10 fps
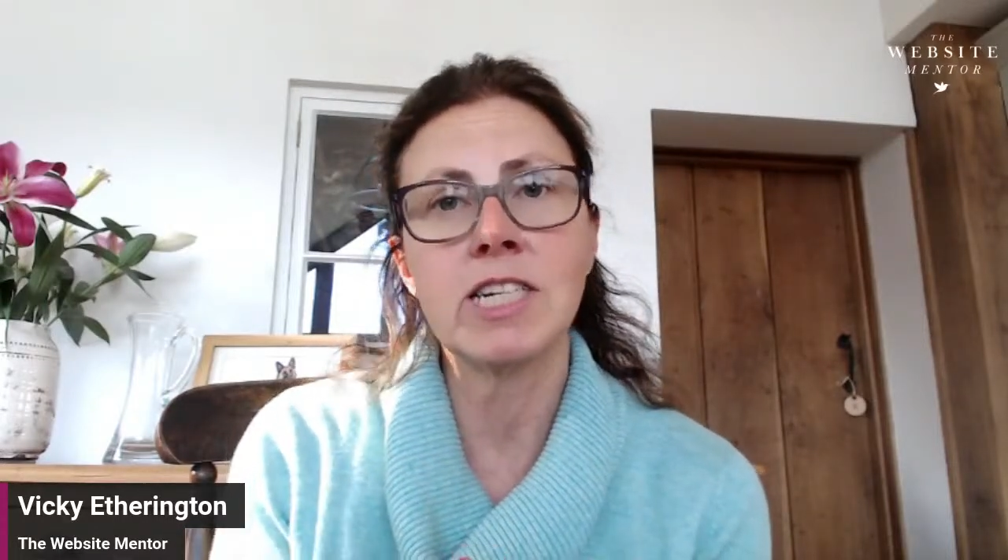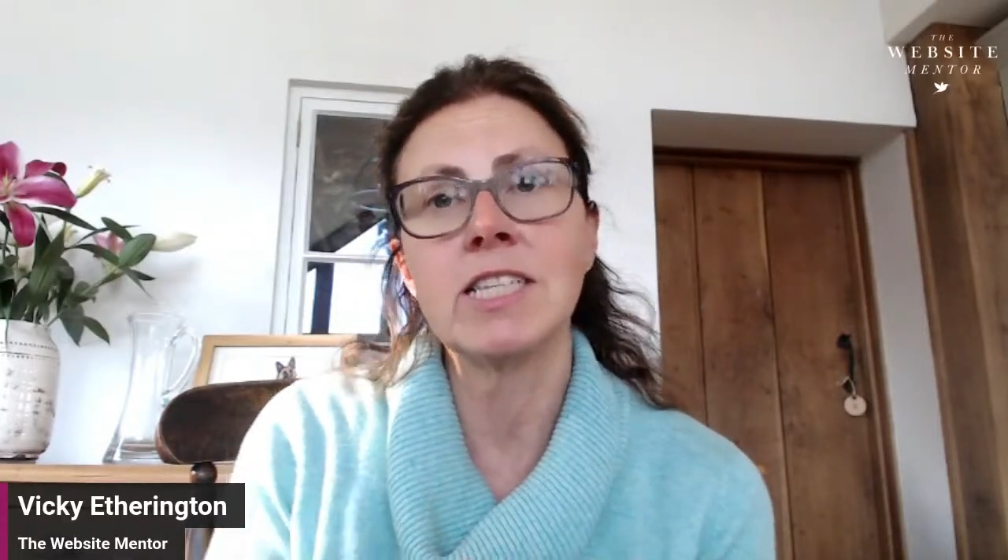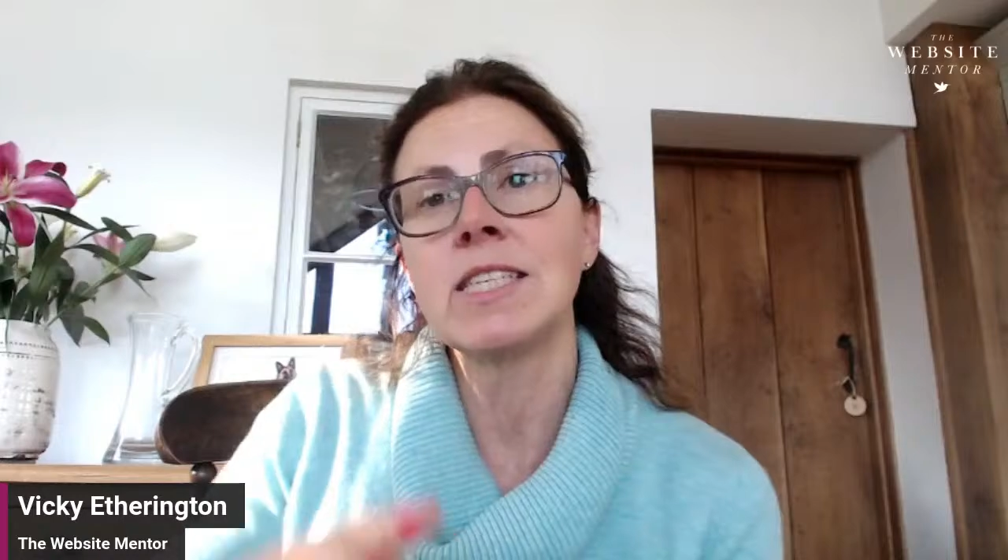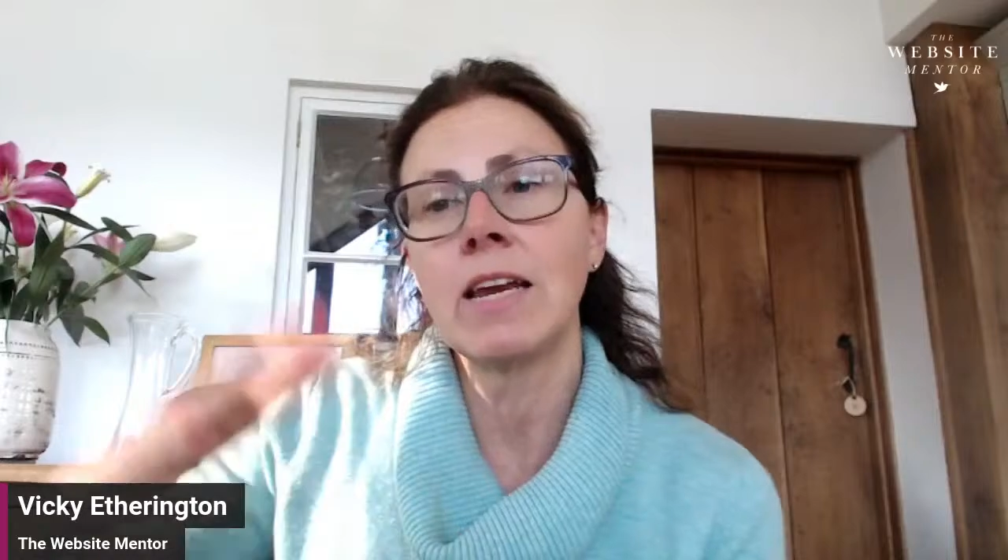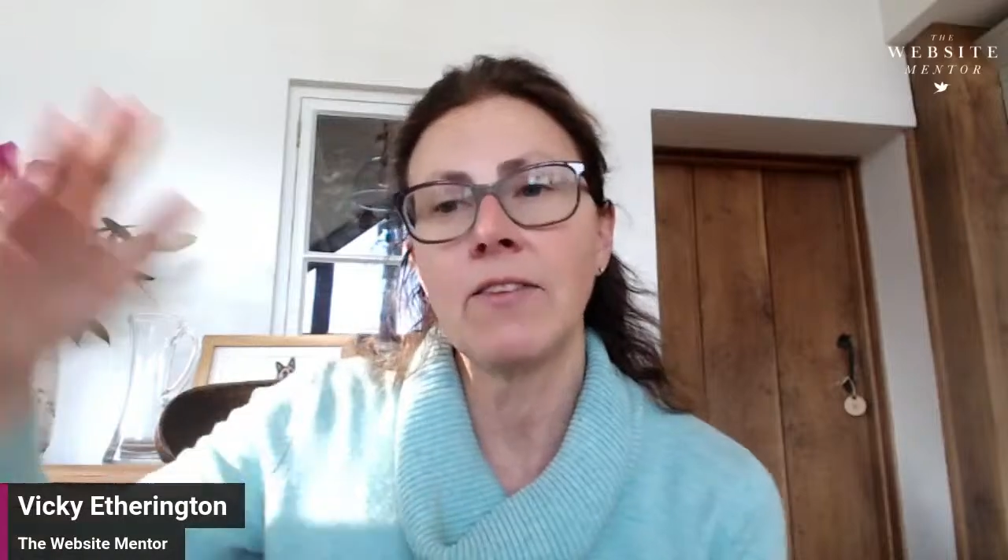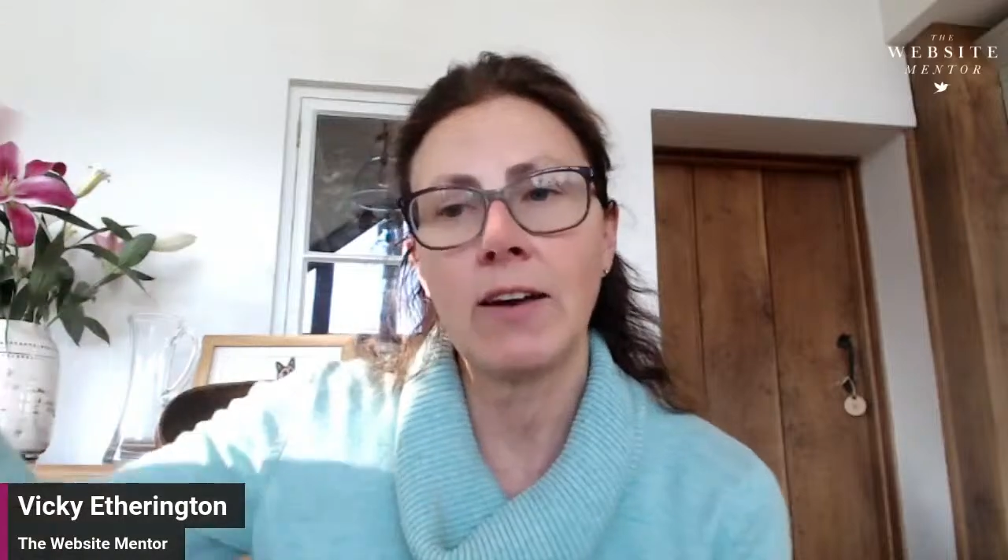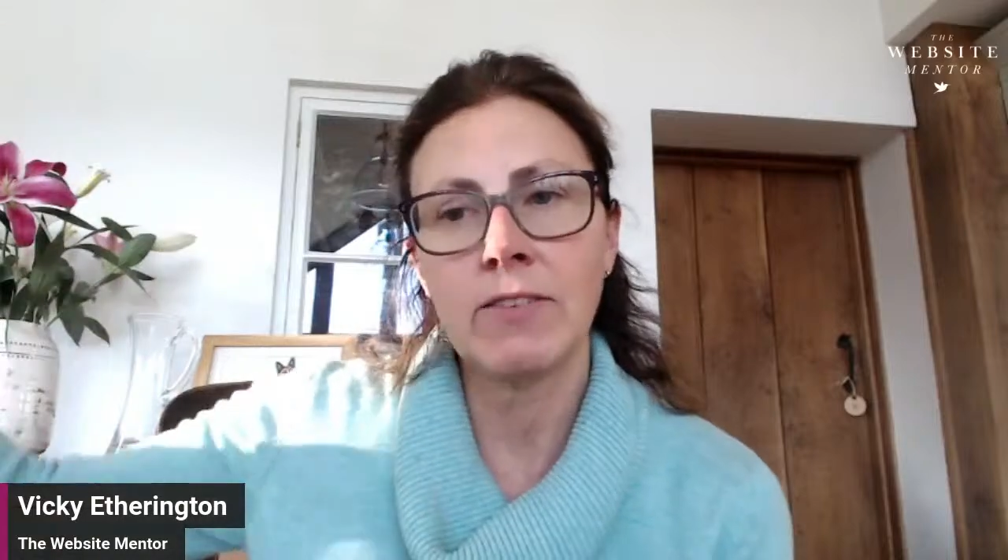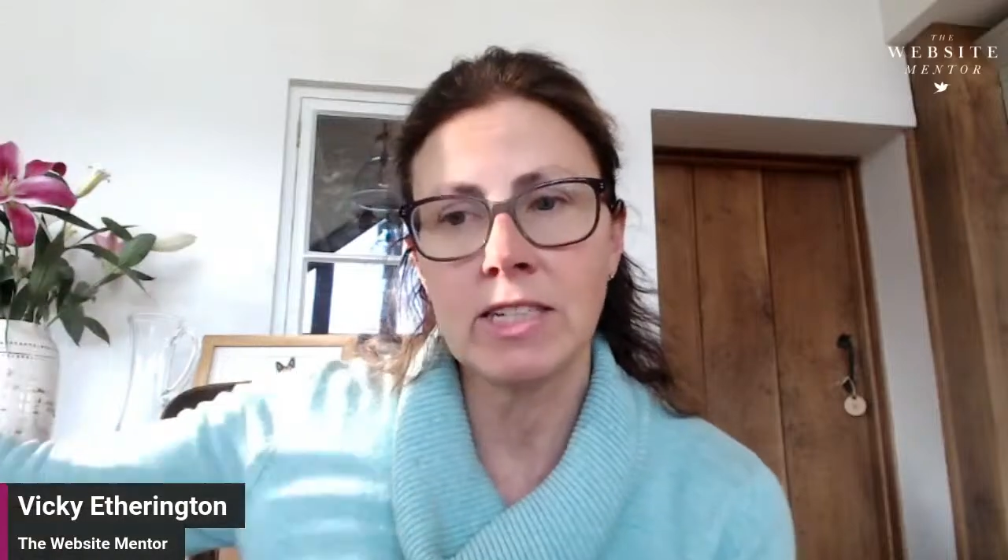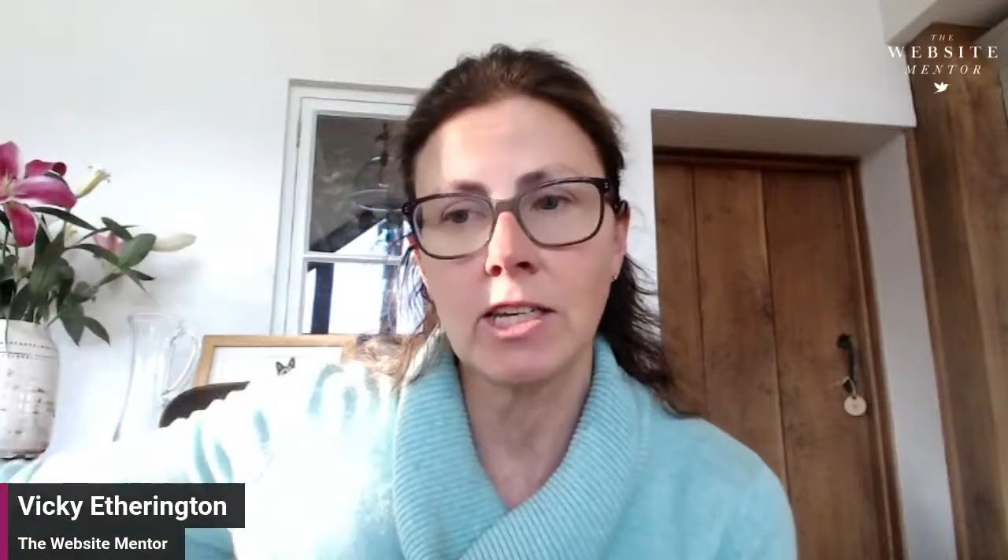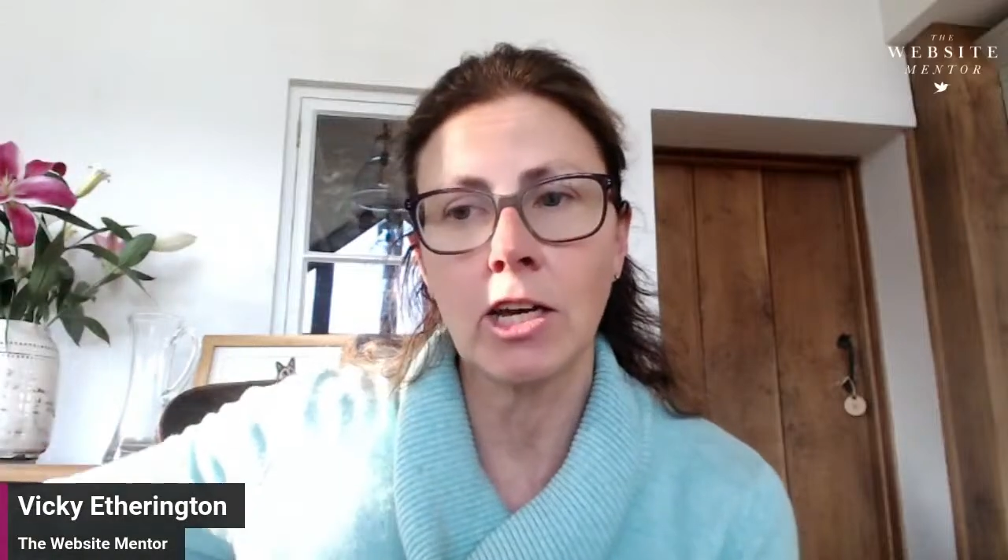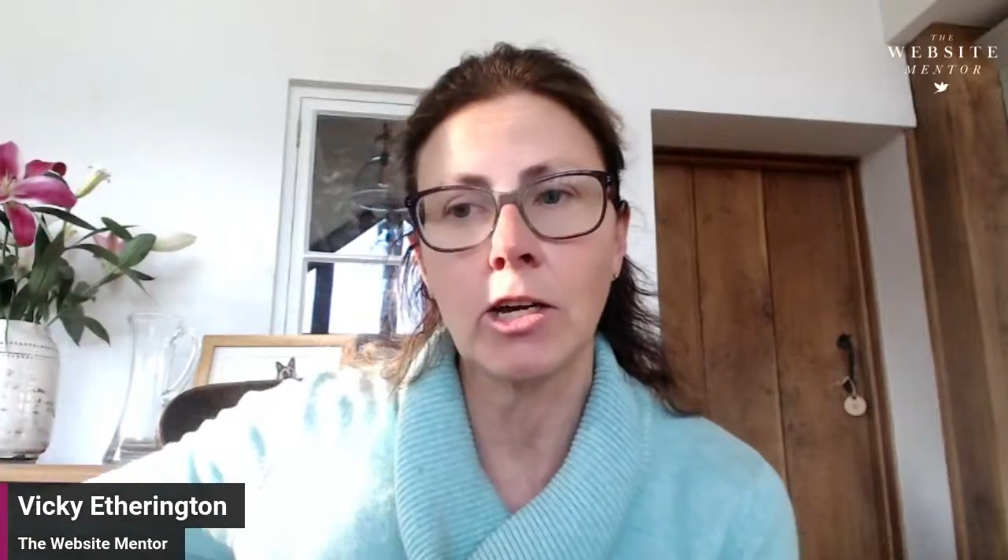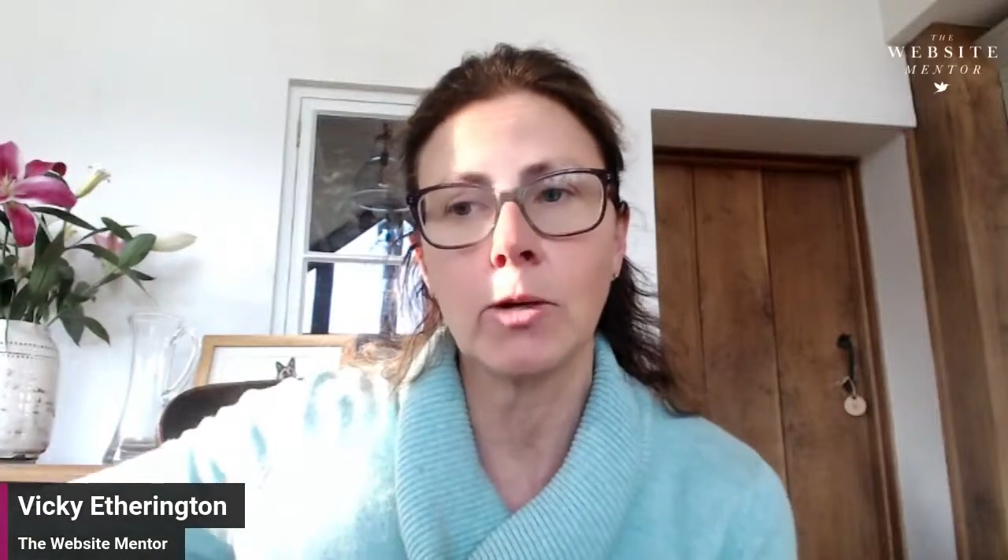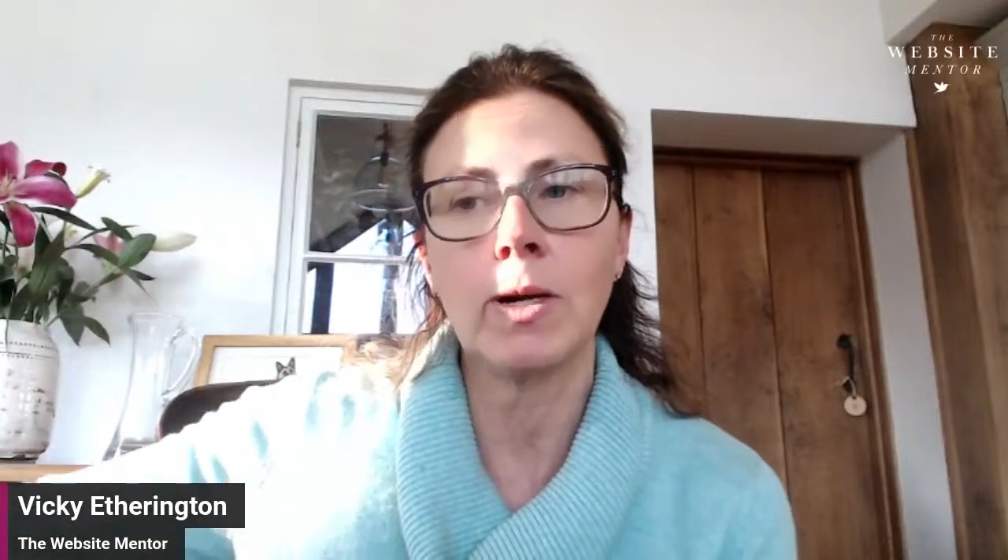instead of having to go